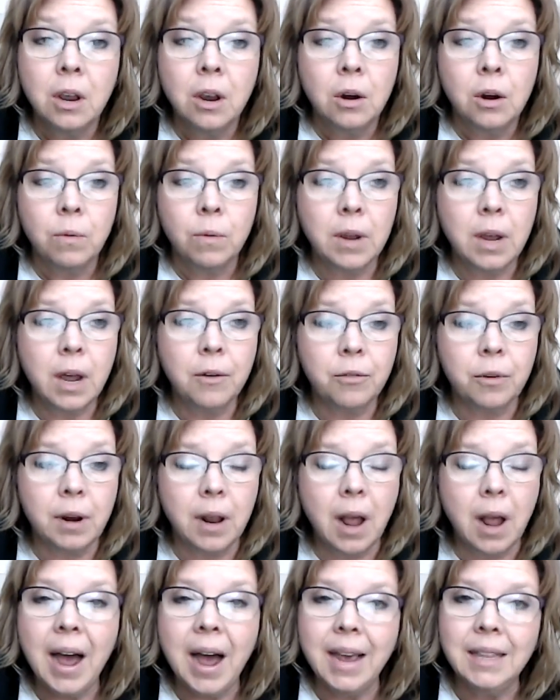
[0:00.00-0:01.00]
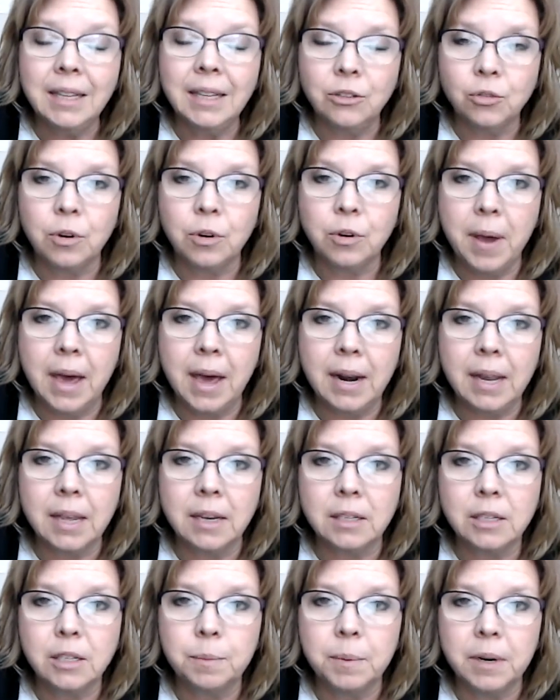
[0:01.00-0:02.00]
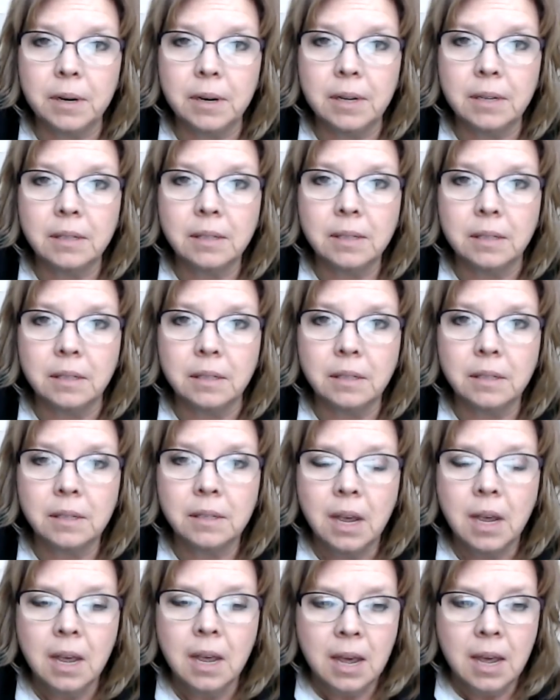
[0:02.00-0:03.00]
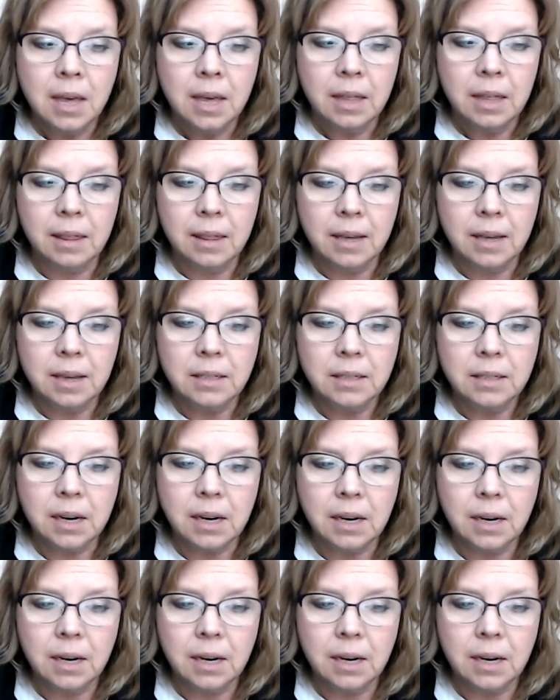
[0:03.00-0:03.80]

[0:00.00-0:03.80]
recovering highly traumatic experiences that